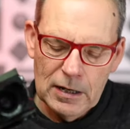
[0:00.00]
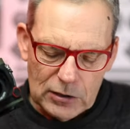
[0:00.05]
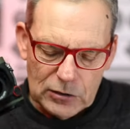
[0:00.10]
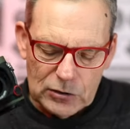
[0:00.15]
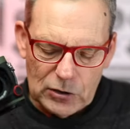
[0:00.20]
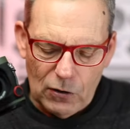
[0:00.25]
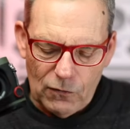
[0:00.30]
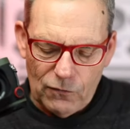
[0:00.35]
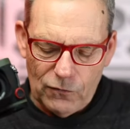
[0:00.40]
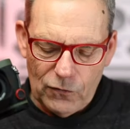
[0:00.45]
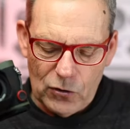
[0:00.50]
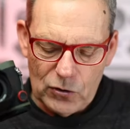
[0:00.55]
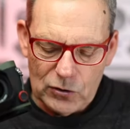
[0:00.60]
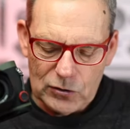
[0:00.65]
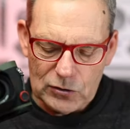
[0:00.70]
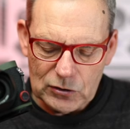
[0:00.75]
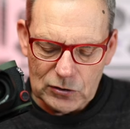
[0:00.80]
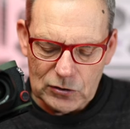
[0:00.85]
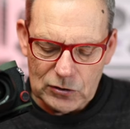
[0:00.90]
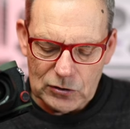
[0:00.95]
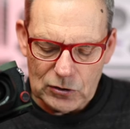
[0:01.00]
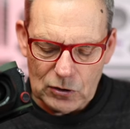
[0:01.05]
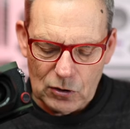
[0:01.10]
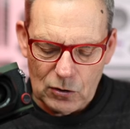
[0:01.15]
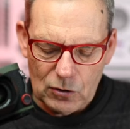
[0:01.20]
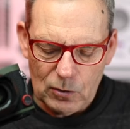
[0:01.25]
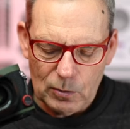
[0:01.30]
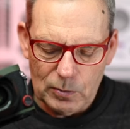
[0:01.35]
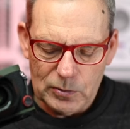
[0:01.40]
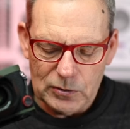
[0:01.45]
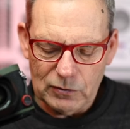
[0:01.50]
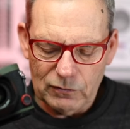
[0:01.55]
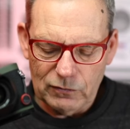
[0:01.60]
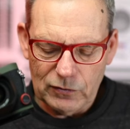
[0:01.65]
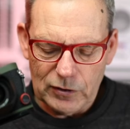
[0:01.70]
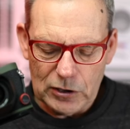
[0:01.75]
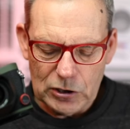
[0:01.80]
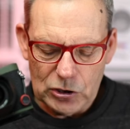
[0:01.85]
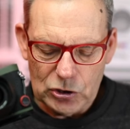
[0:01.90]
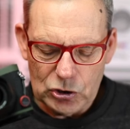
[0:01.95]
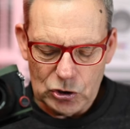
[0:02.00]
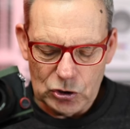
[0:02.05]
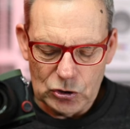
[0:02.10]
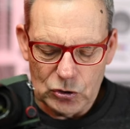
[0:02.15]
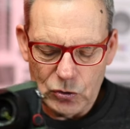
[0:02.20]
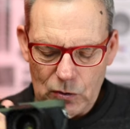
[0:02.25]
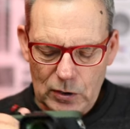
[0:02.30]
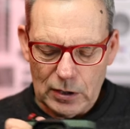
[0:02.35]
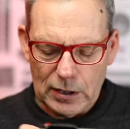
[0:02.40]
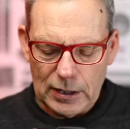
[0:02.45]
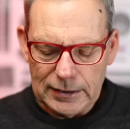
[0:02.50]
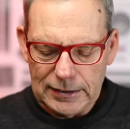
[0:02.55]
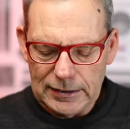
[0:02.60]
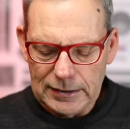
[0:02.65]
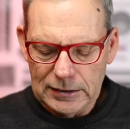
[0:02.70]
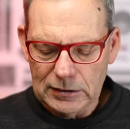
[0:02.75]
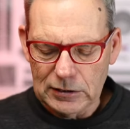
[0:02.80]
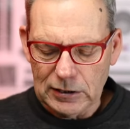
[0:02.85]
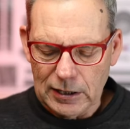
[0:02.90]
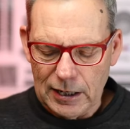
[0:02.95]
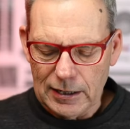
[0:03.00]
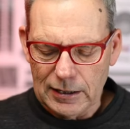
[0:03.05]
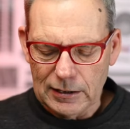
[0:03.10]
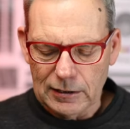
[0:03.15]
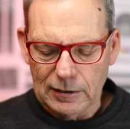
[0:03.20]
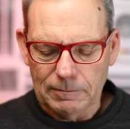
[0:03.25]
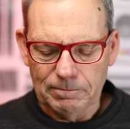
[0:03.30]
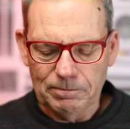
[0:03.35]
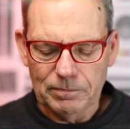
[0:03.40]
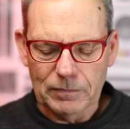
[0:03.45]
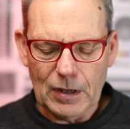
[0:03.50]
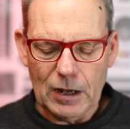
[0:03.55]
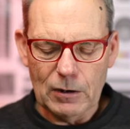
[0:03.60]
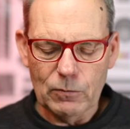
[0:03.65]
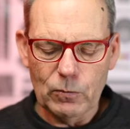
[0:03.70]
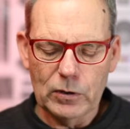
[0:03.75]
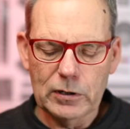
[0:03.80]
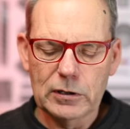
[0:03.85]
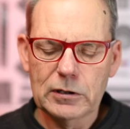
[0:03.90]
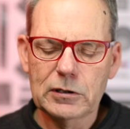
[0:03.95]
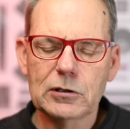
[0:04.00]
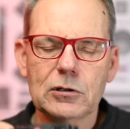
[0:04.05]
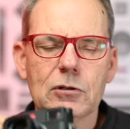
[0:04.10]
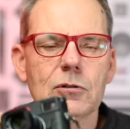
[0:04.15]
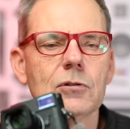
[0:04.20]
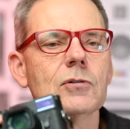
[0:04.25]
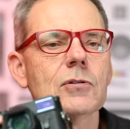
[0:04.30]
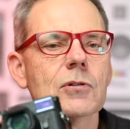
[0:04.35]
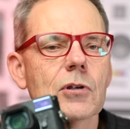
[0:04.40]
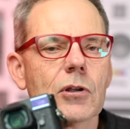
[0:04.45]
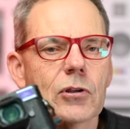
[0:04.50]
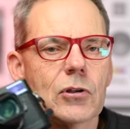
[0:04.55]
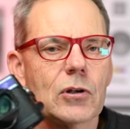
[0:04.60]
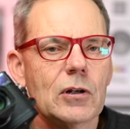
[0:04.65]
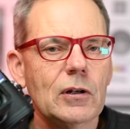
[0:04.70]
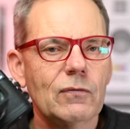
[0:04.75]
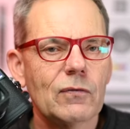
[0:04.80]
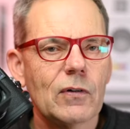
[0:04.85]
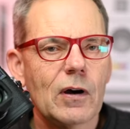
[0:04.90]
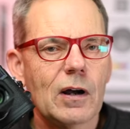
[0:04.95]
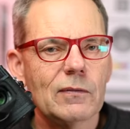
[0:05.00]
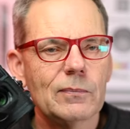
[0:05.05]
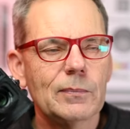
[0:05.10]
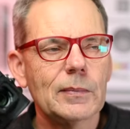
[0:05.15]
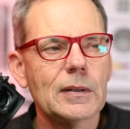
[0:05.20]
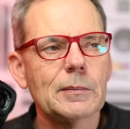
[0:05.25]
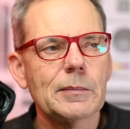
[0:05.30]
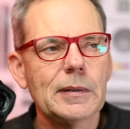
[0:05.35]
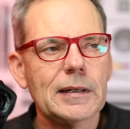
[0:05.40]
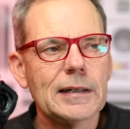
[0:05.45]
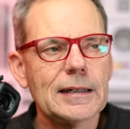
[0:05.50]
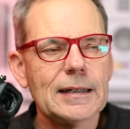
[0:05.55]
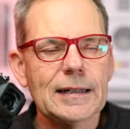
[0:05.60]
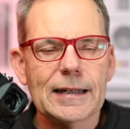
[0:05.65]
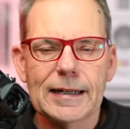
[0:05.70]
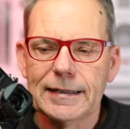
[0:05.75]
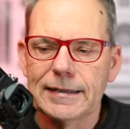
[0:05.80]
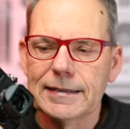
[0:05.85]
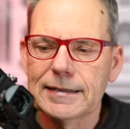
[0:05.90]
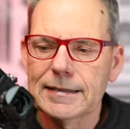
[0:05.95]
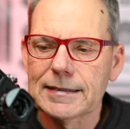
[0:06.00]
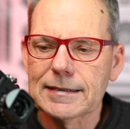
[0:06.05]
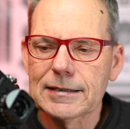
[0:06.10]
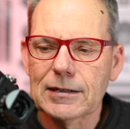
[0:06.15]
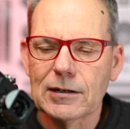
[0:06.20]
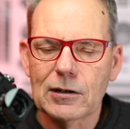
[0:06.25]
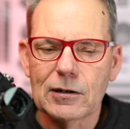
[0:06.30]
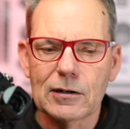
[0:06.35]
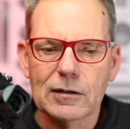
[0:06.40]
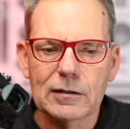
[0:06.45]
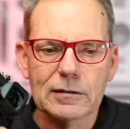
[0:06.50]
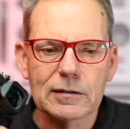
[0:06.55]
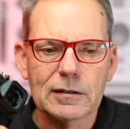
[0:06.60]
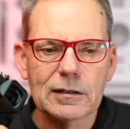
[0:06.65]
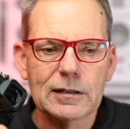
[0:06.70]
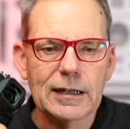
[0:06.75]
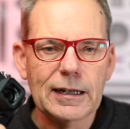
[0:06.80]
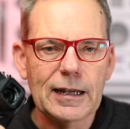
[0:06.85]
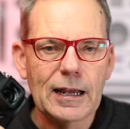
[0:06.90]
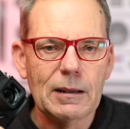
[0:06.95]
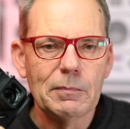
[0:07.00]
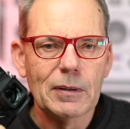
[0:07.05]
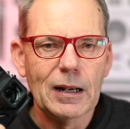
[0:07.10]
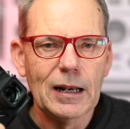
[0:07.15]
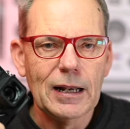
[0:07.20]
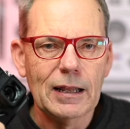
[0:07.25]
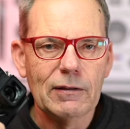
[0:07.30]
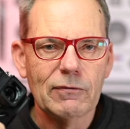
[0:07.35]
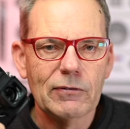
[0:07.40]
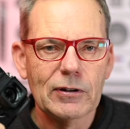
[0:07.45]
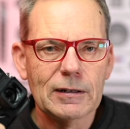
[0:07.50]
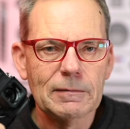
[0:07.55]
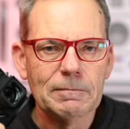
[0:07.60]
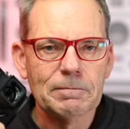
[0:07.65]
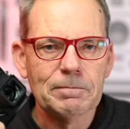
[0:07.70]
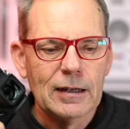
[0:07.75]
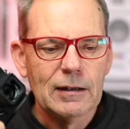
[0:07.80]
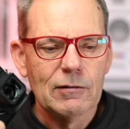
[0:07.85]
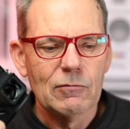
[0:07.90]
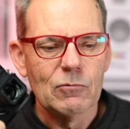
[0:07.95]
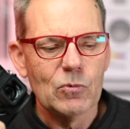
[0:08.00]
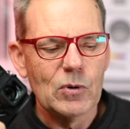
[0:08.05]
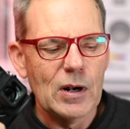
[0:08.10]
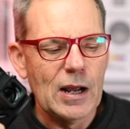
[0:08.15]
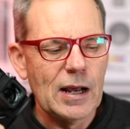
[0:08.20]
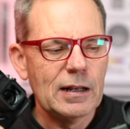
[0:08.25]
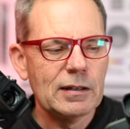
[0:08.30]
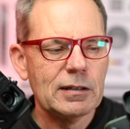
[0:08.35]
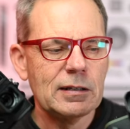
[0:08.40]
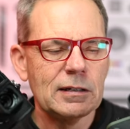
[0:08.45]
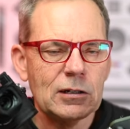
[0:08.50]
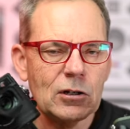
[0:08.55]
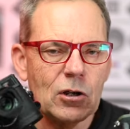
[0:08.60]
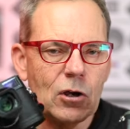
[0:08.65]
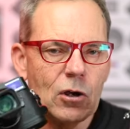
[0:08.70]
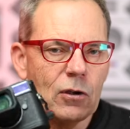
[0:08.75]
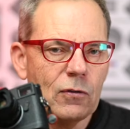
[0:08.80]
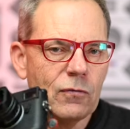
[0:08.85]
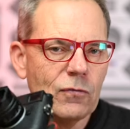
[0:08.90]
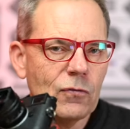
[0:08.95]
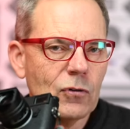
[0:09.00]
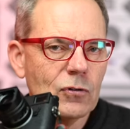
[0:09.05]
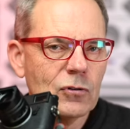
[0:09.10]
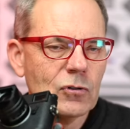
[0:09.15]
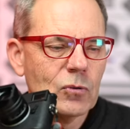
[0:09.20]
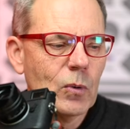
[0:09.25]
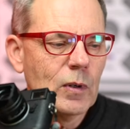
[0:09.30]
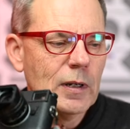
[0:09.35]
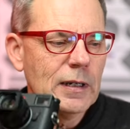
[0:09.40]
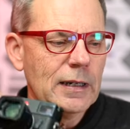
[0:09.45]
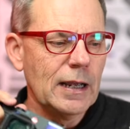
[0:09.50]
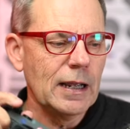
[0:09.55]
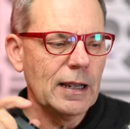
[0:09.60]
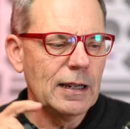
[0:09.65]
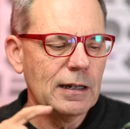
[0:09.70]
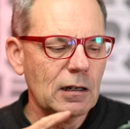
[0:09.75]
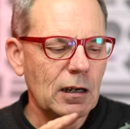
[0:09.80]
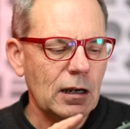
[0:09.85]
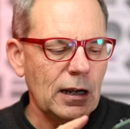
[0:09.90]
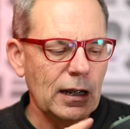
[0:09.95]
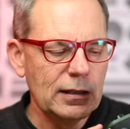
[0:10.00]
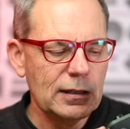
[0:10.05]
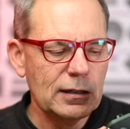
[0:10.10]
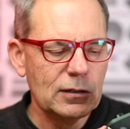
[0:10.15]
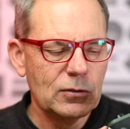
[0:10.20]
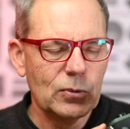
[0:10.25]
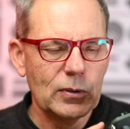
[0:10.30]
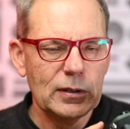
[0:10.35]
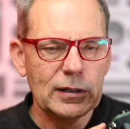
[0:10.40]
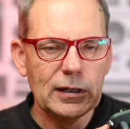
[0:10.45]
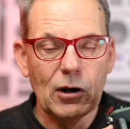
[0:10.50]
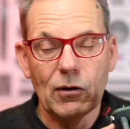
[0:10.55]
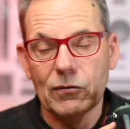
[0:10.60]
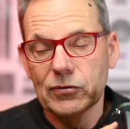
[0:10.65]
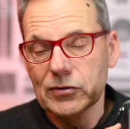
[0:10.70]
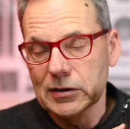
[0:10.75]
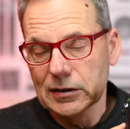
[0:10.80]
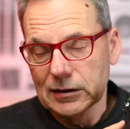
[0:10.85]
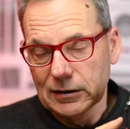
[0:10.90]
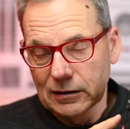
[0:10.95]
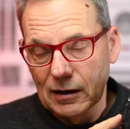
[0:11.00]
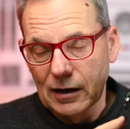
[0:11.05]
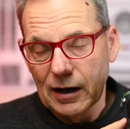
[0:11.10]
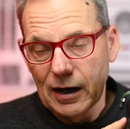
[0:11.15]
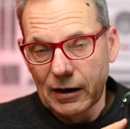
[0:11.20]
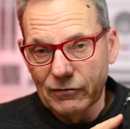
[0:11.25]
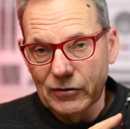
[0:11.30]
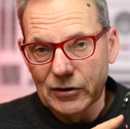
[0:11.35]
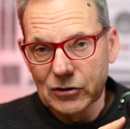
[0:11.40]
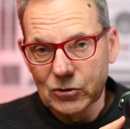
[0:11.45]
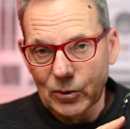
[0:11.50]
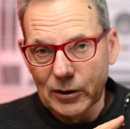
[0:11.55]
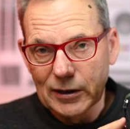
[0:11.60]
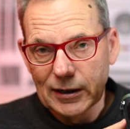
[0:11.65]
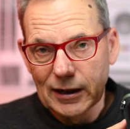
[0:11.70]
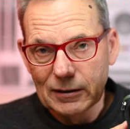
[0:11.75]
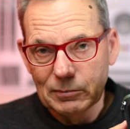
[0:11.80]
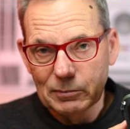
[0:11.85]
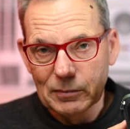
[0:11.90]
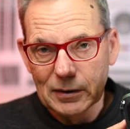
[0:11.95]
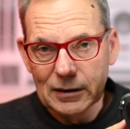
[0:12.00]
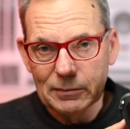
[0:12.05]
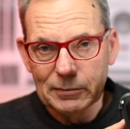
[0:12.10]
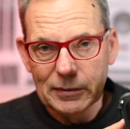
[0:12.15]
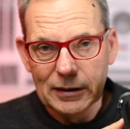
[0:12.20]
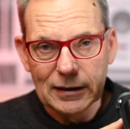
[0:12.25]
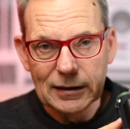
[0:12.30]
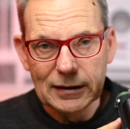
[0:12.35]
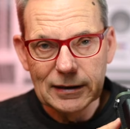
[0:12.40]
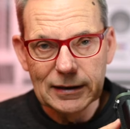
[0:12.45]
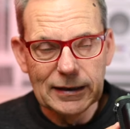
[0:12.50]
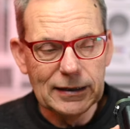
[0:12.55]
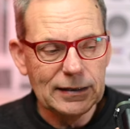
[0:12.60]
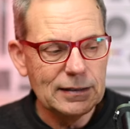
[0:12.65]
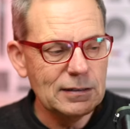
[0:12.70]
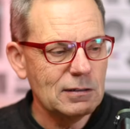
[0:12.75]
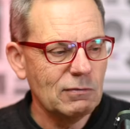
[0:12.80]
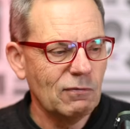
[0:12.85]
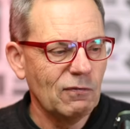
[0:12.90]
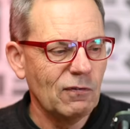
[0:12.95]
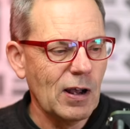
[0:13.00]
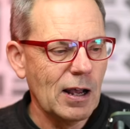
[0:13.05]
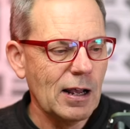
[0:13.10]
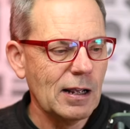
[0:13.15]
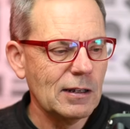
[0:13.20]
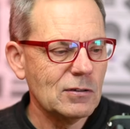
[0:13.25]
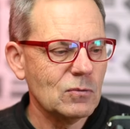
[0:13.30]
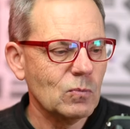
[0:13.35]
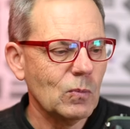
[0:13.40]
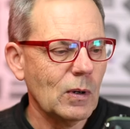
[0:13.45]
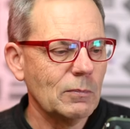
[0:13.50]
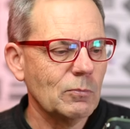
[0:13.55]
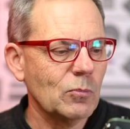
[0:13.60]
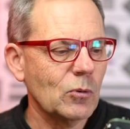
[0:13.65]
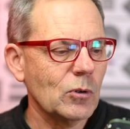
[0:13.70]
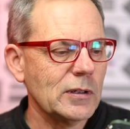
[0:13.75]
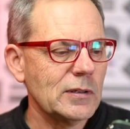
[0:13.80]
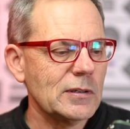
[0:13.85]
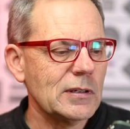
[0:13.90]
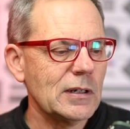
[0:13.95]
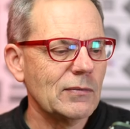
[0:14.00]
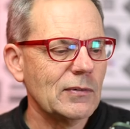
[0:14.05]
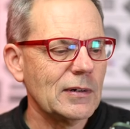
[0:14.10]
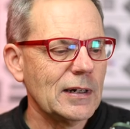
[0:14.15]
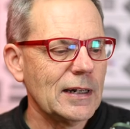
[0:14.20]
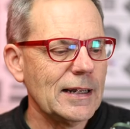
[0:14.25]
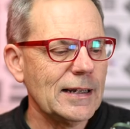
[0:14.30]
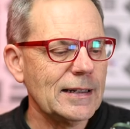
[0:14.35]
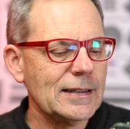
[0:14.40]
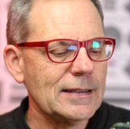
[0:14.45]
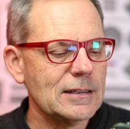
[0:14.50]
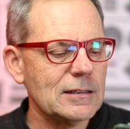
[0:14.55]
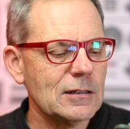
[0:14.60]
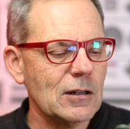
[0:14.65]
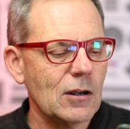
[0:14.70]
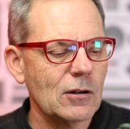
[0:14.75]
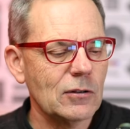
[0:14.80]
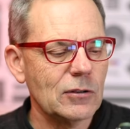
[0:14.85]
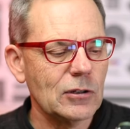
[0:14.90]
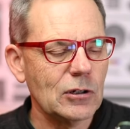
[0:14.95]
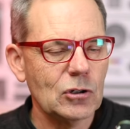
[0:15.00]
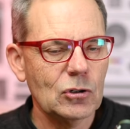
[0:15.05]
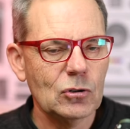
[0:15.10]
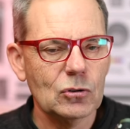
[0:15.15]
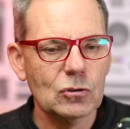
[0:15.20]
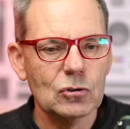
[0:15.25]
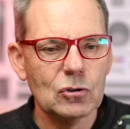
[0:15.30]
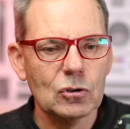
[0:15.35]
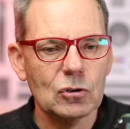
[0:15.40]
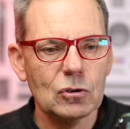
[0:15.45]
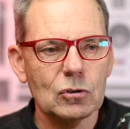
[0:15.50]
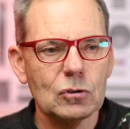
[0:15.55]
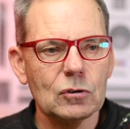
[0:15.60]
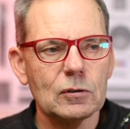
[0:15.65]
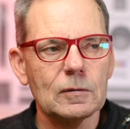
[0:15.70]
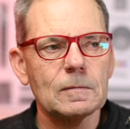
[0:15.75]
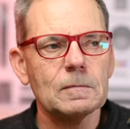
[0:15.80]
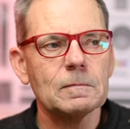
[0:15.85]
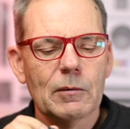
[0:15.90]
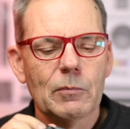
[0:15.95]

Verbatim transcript: So first, observations. Alright, I didn't take, I wanted to use a thirty-five millimeter lens on the M eleven rather than going for a twenty-eight. I had the twenty-eight, obviously I have the twenty-eight millimeter lens, fast one point seven lens on the Q two.